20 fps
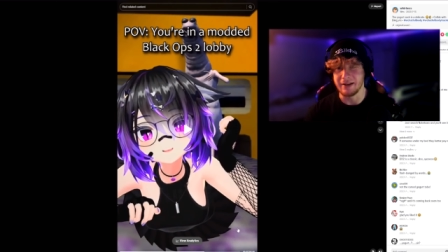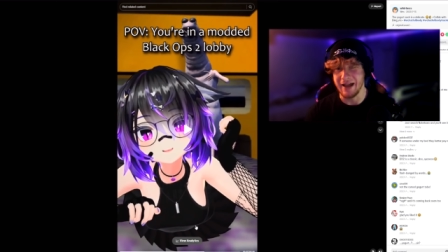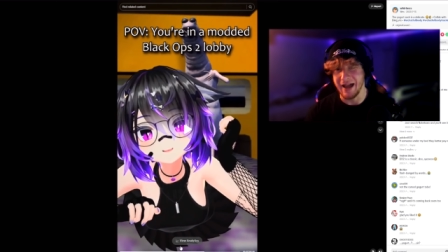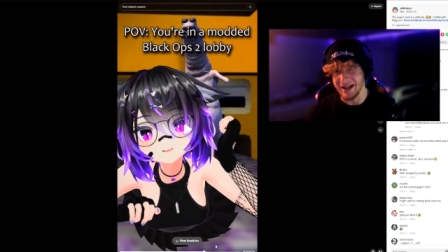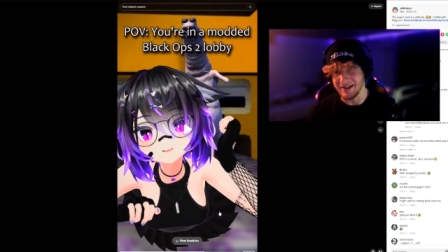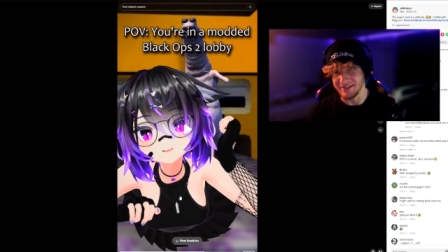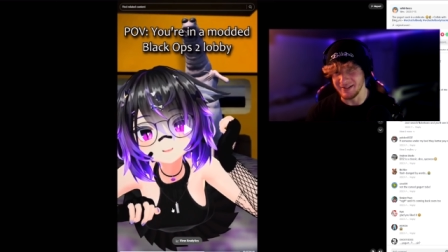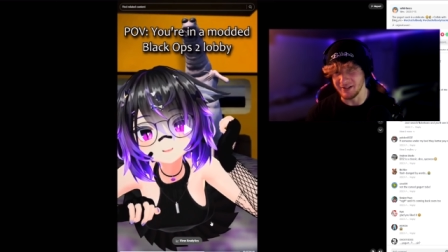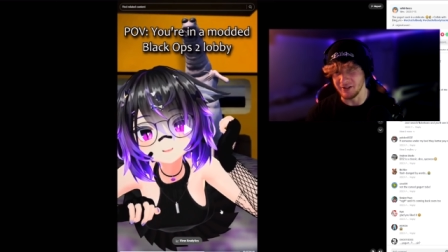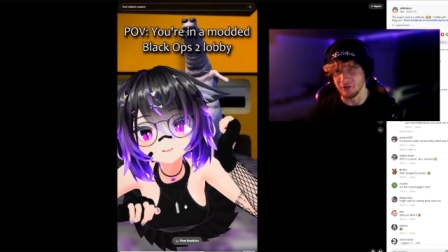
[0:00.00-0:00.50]

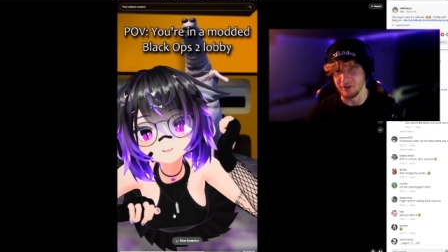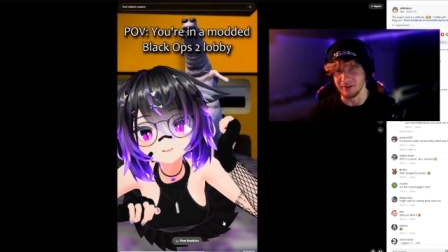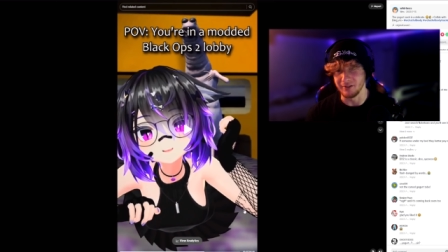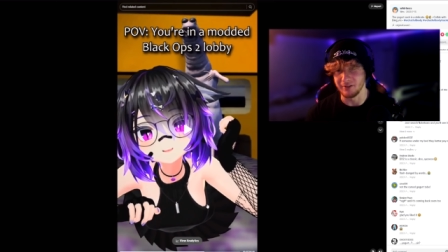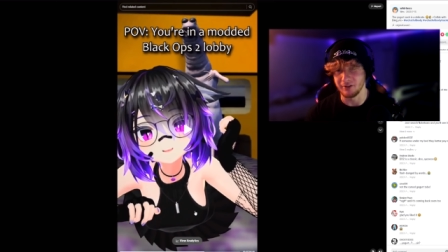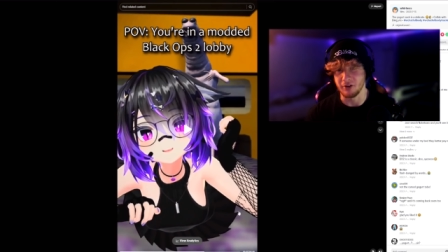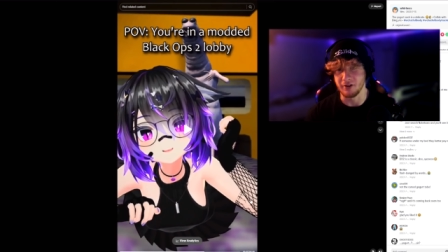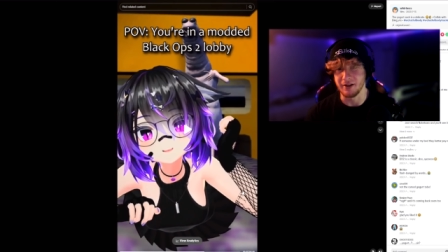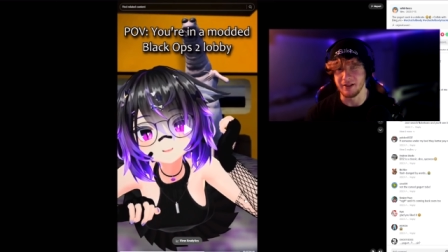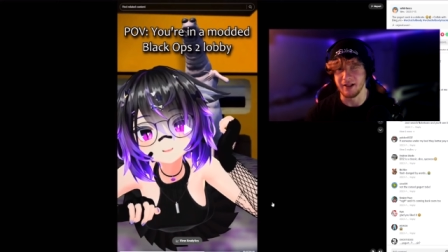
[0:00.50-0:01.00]
Yeah, I did
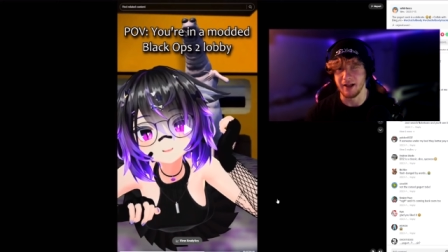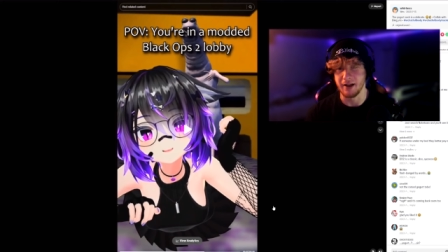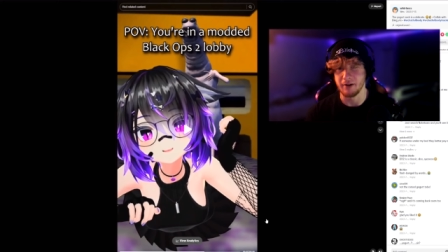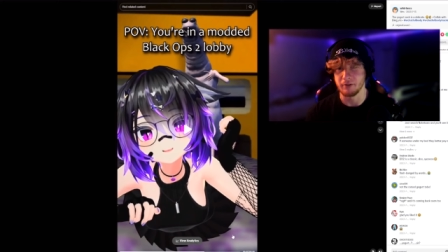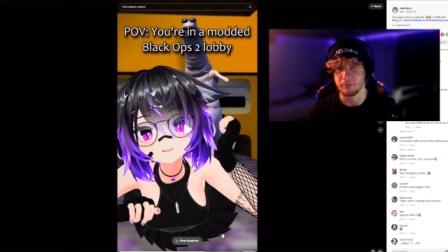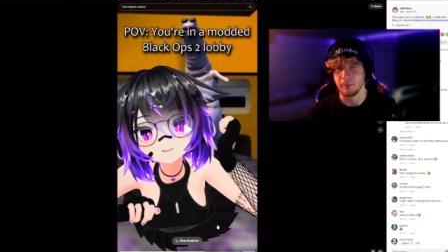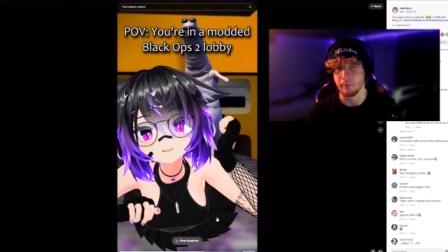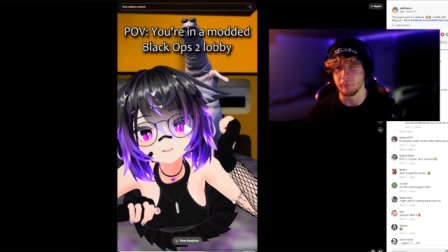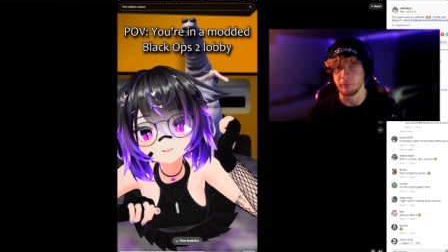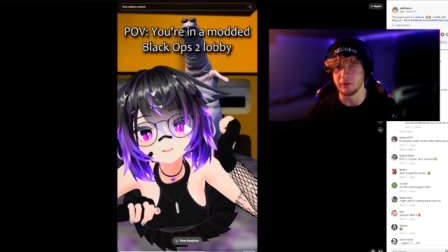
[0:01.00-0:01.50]
green screen it. I
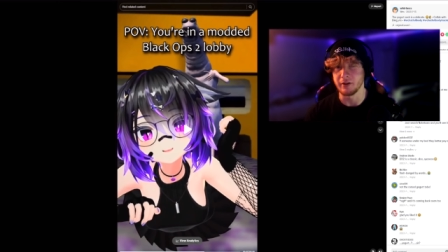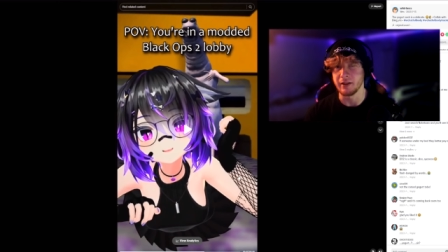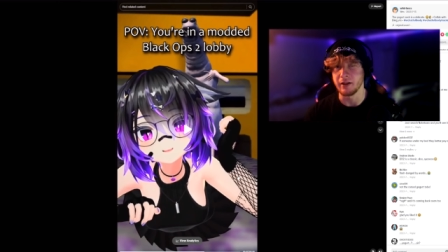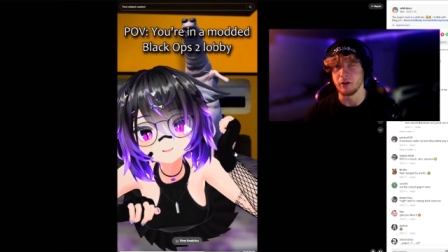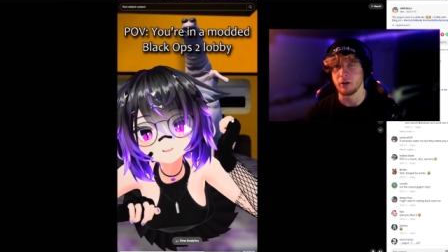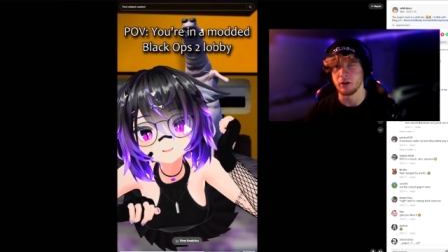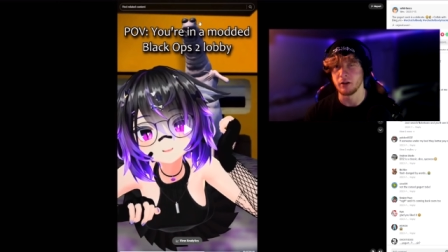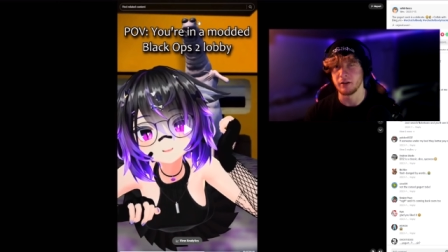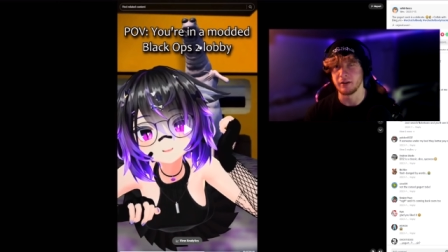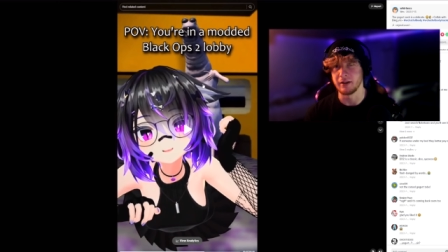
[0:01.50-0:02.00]
remember
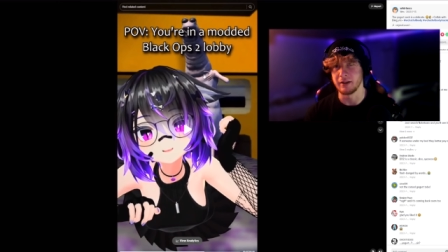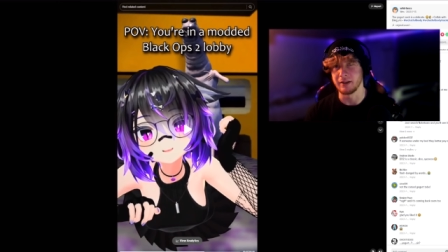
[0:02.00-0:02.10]
now.